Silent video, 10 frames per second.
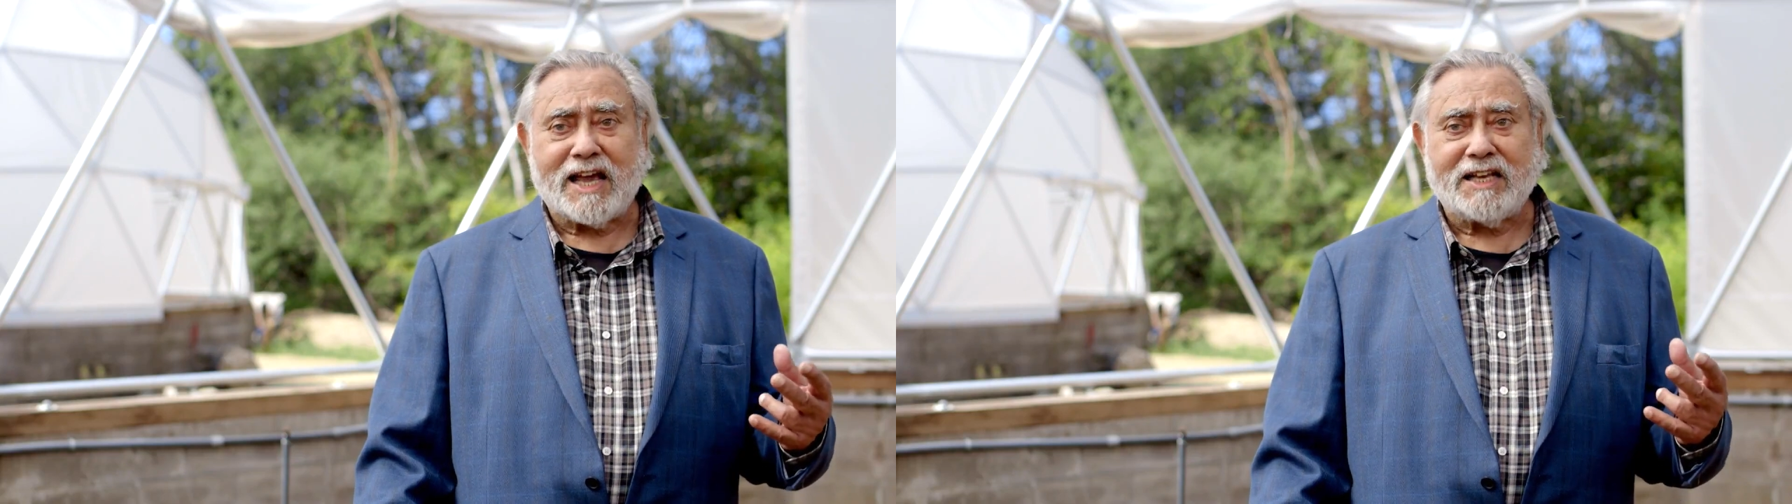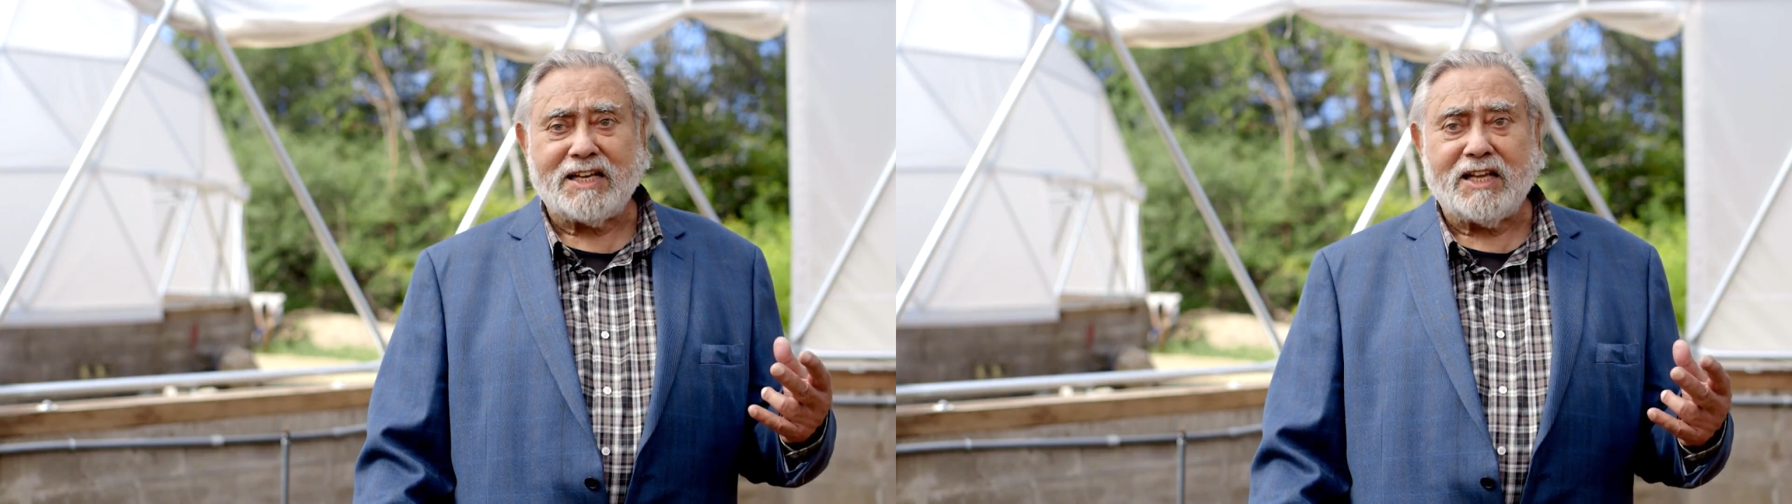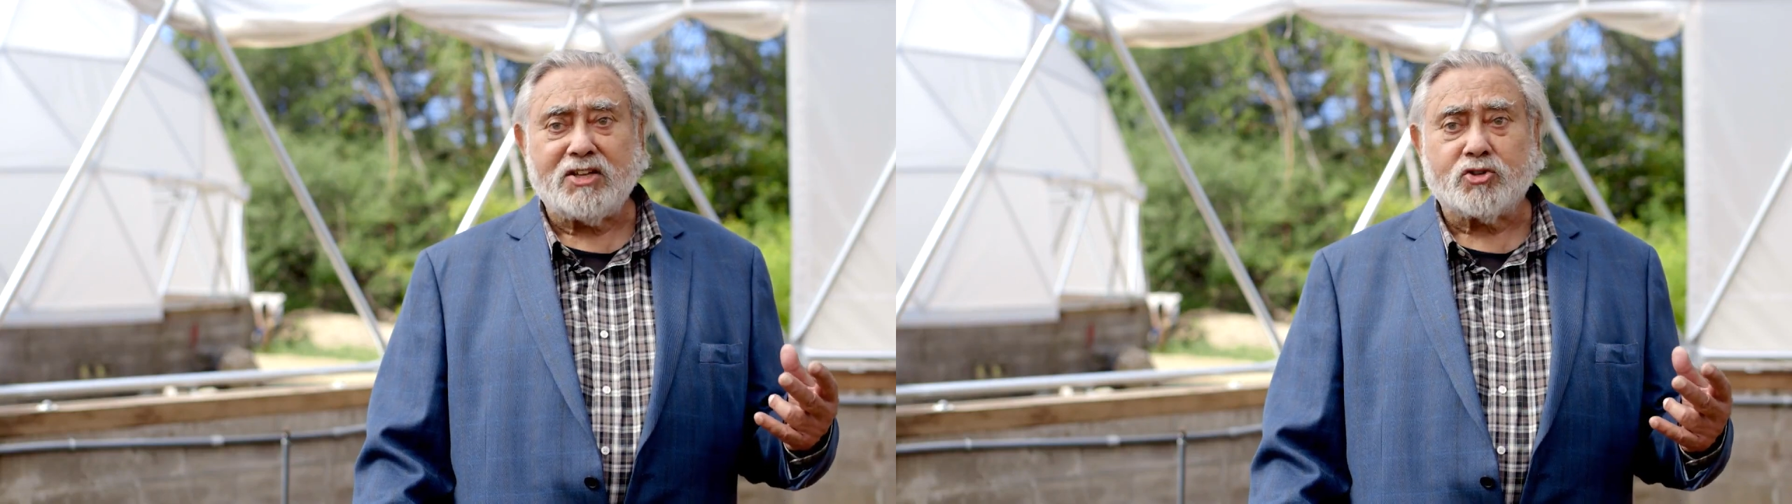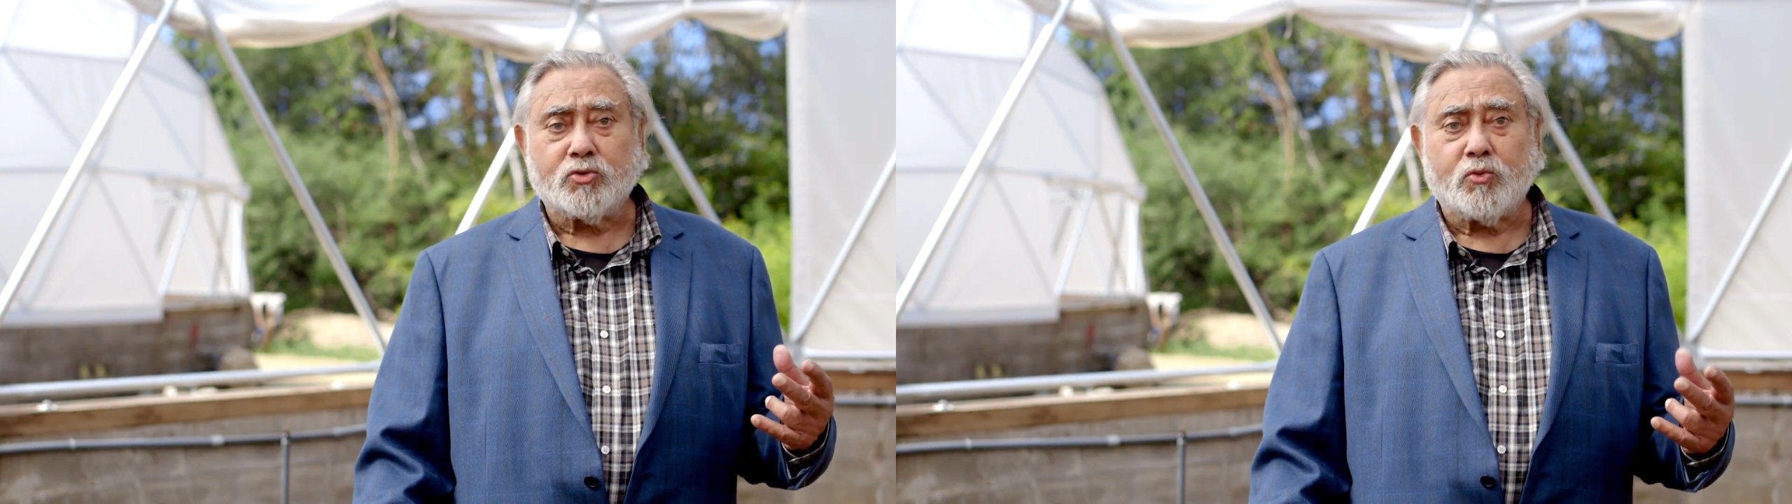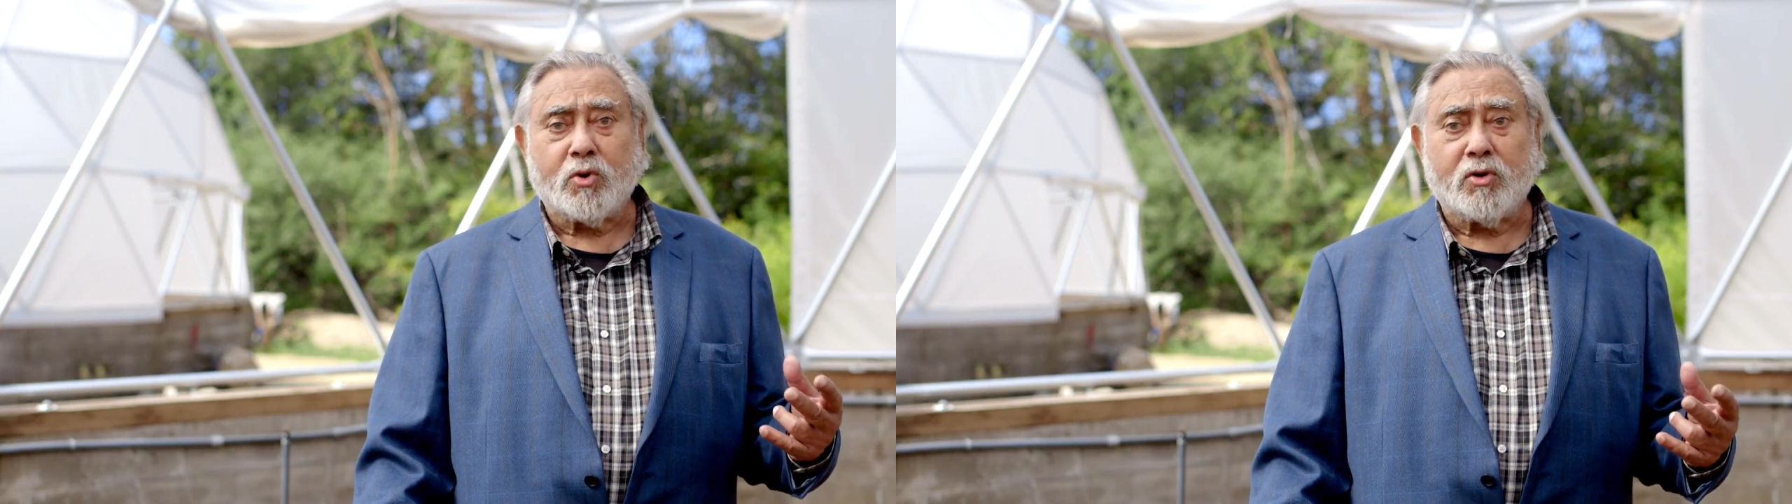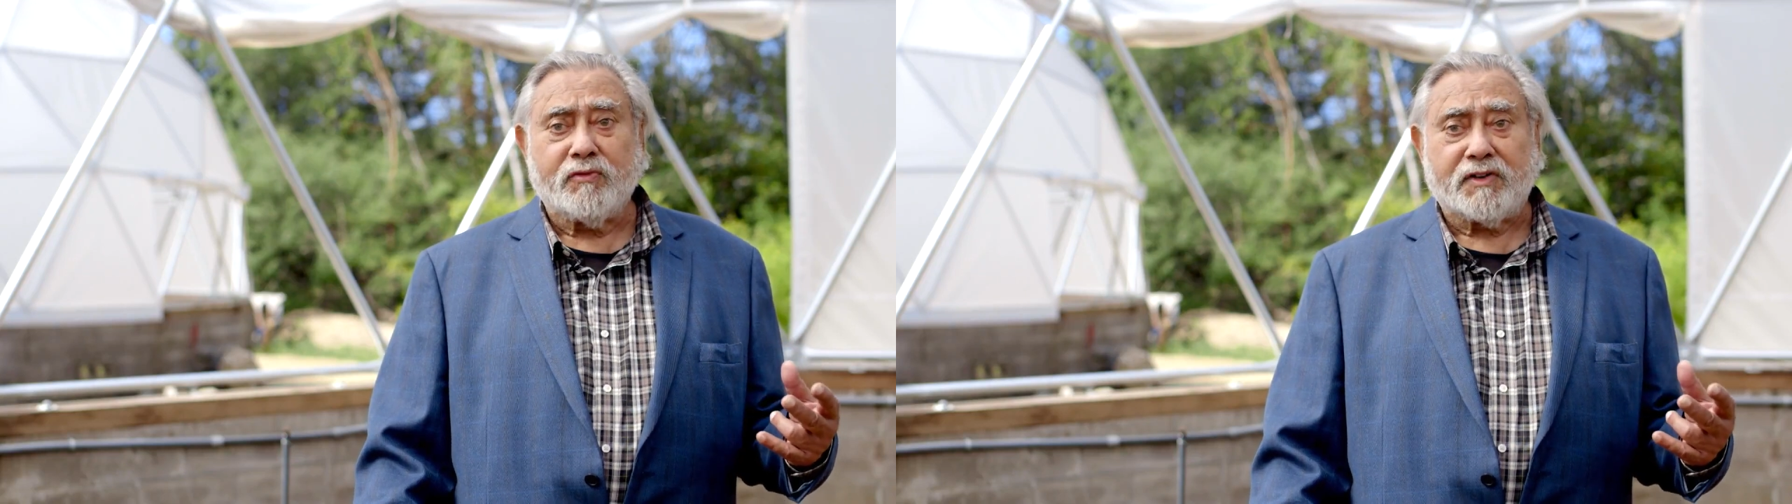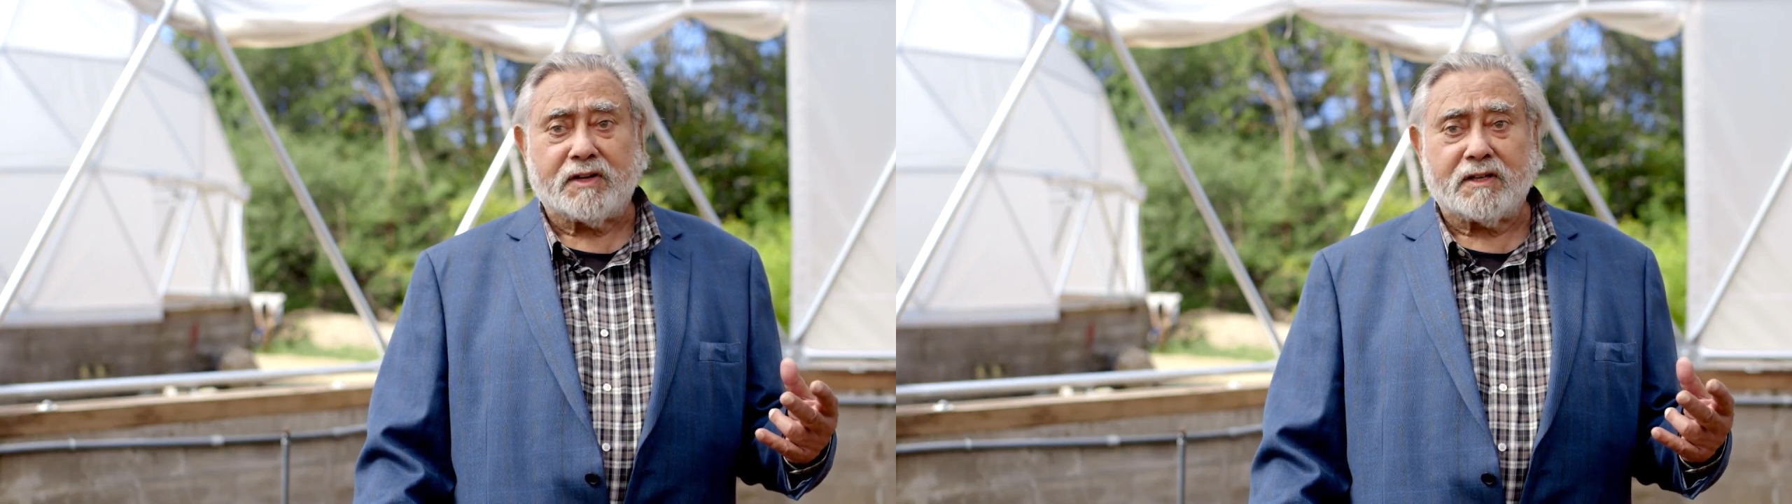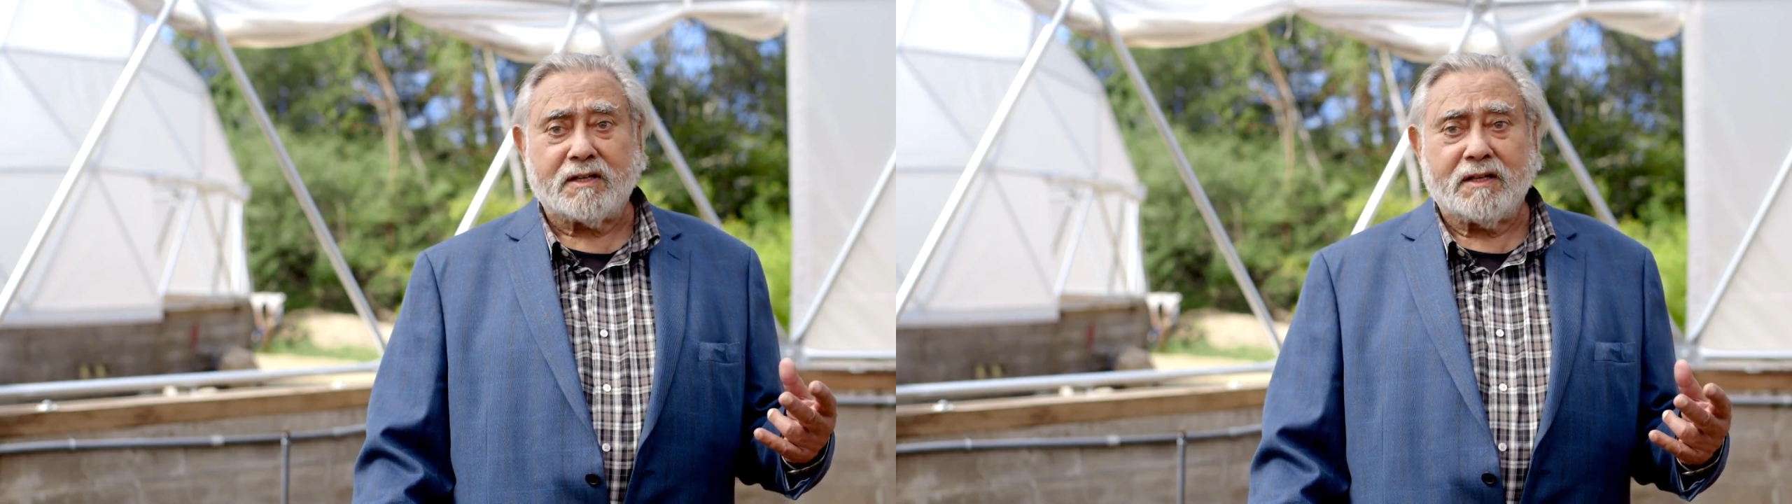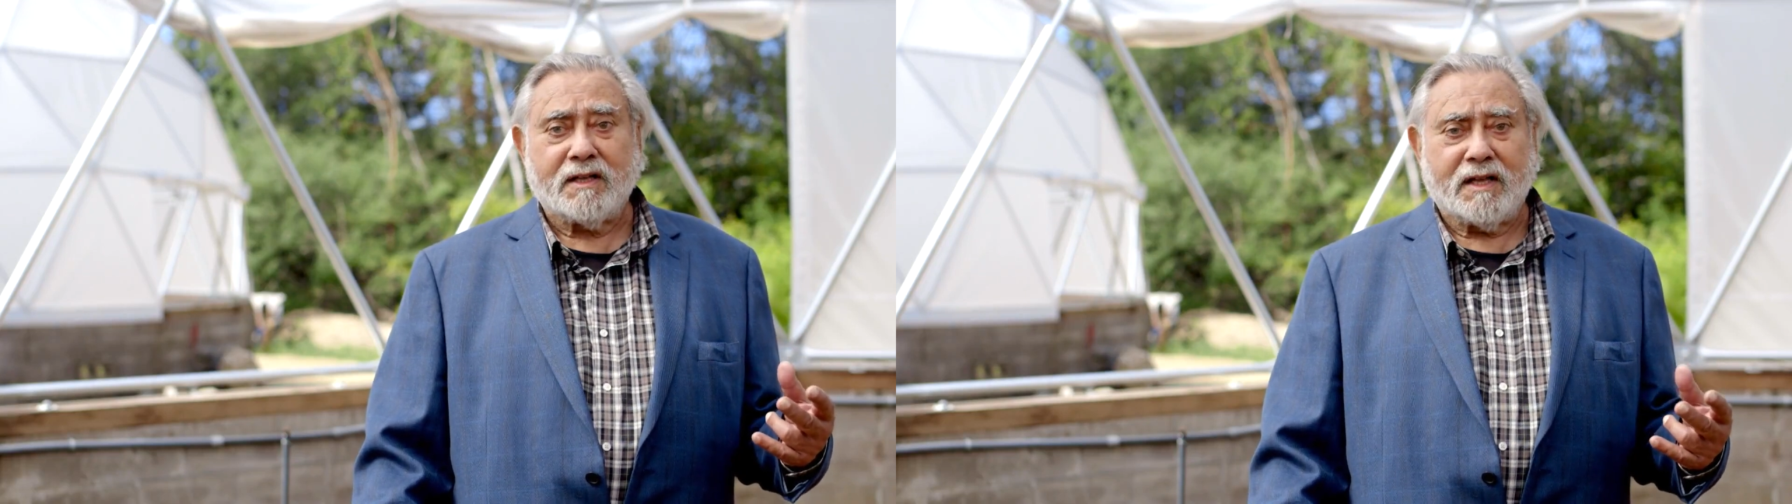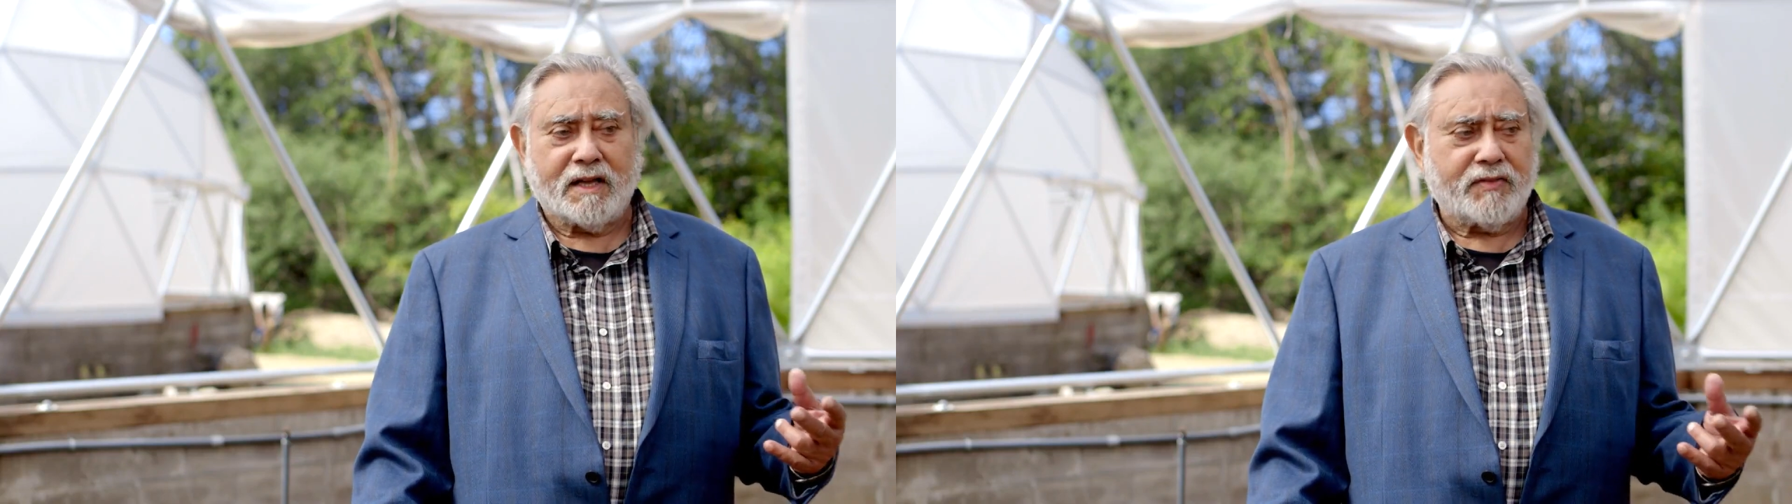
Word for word: and interwoven.